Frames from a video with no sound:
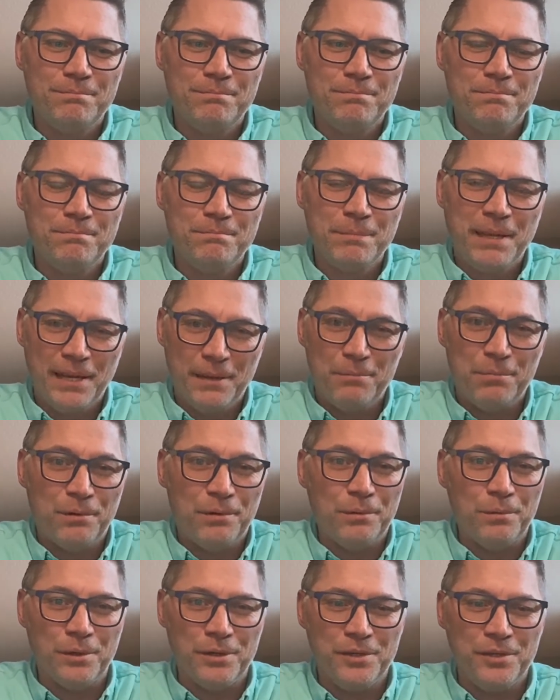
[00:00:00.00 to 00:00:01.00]

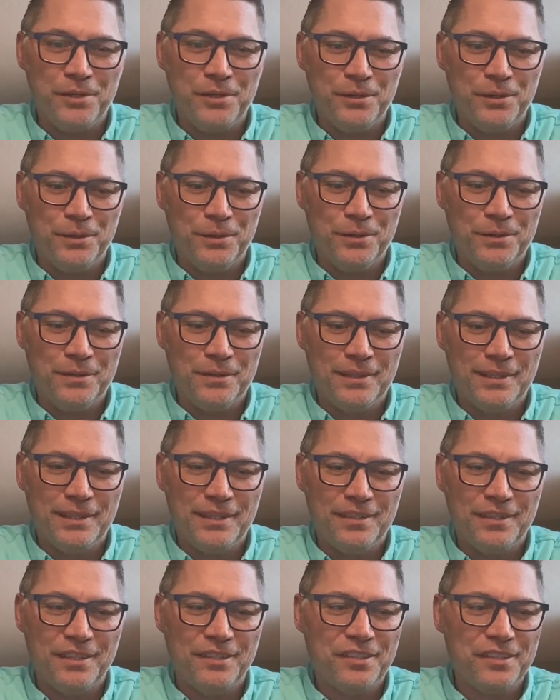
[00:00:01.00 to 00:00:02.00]
people would do
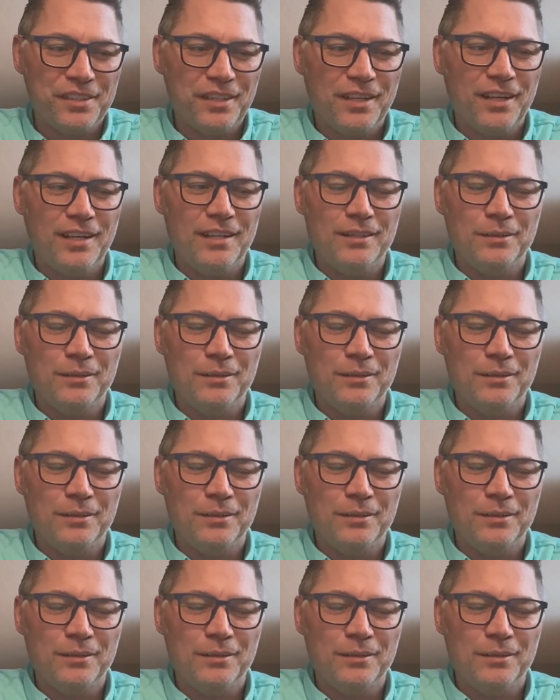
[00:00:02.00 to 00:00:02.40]
is install a